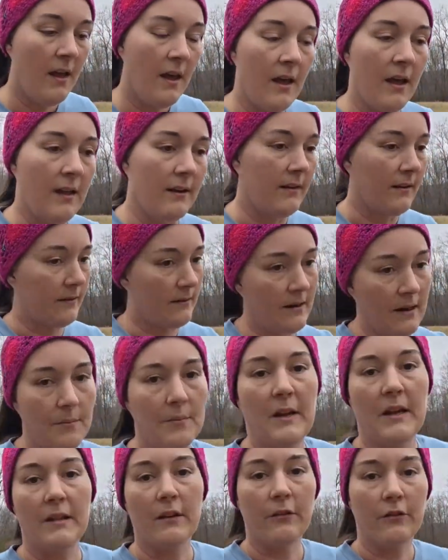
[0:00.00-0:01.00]
It does not
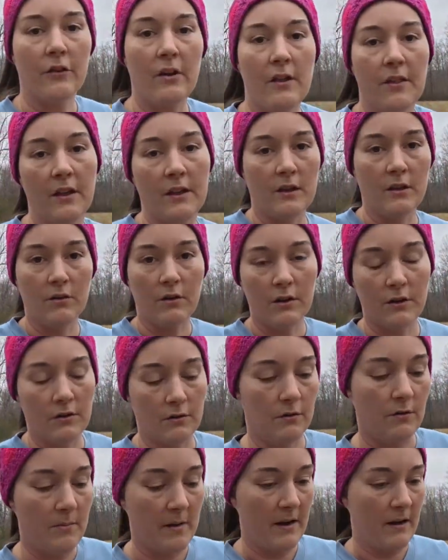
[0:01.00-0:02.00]
mean there's nothing you can do
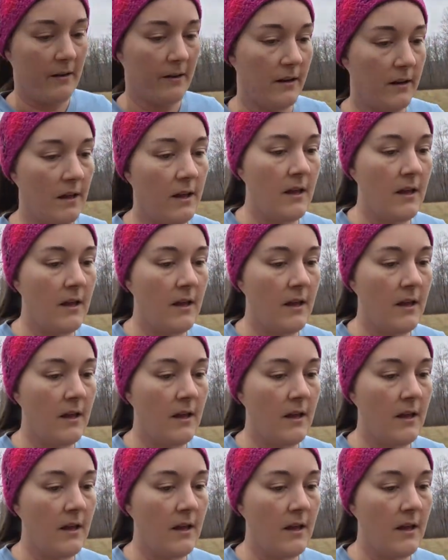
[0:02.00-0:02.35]
about it.